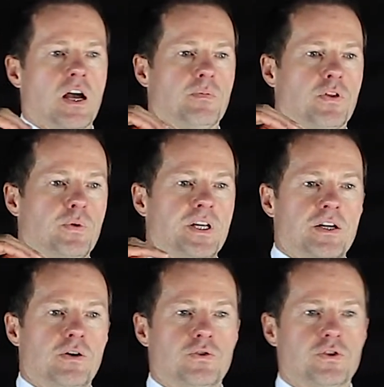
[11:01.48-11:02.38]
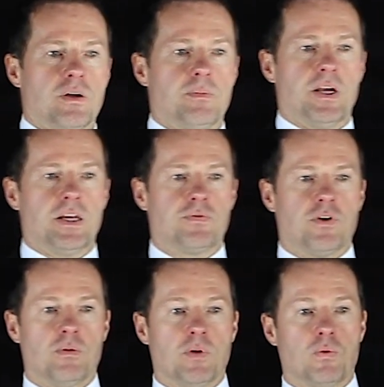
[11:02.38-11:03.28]
The windows are made
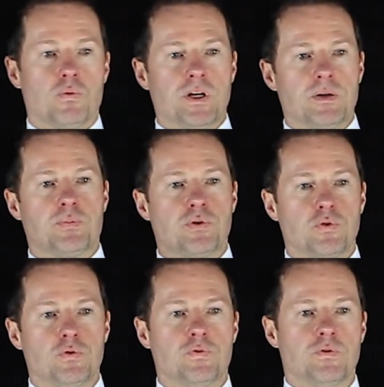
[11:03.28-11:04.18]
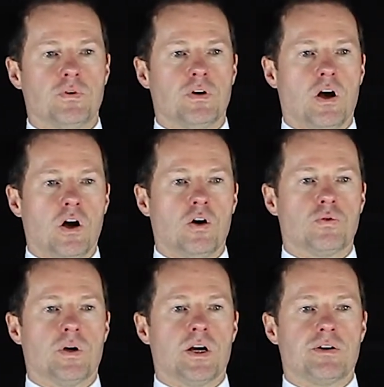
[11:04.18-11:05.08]
from windproof,
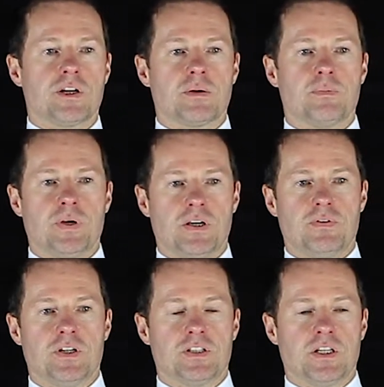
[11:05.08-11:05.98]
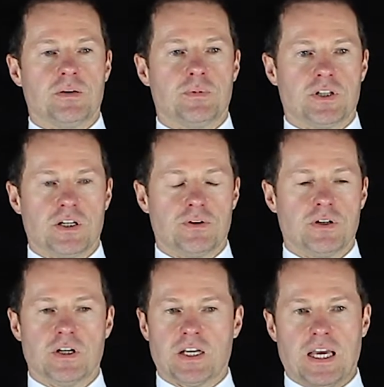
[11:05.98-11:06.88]
hard-wearing PVC material.
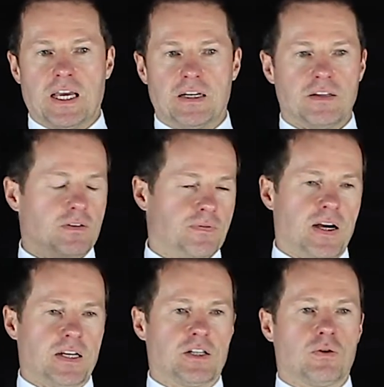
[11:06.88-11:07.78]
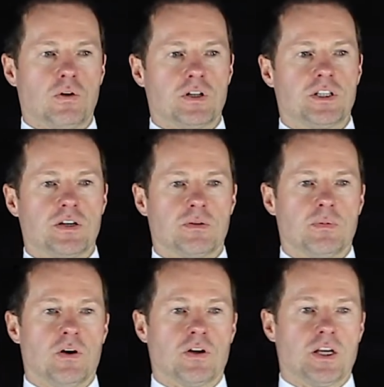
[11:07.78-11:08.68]
Again, the finest quality on the
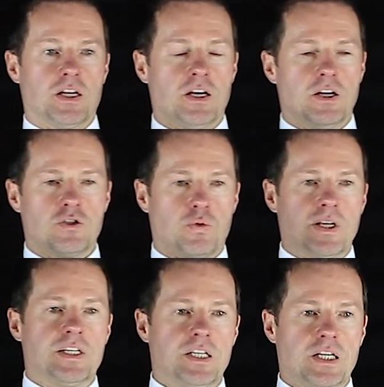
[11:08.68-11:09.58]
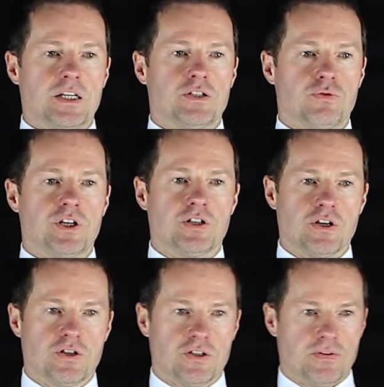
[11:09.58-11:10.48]
market. 20 years
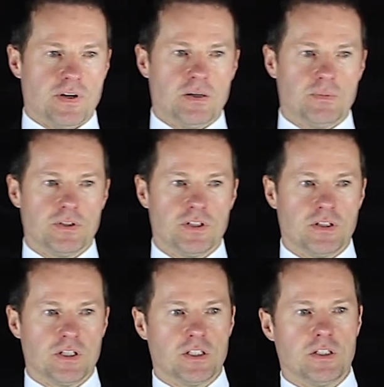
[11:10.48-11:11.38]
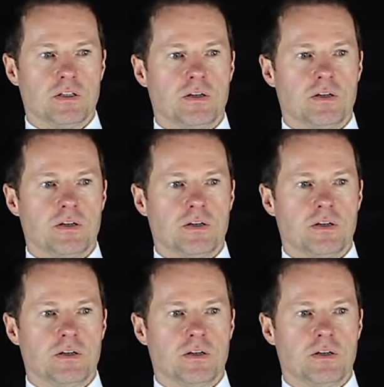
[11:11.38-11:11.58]
research and development in these.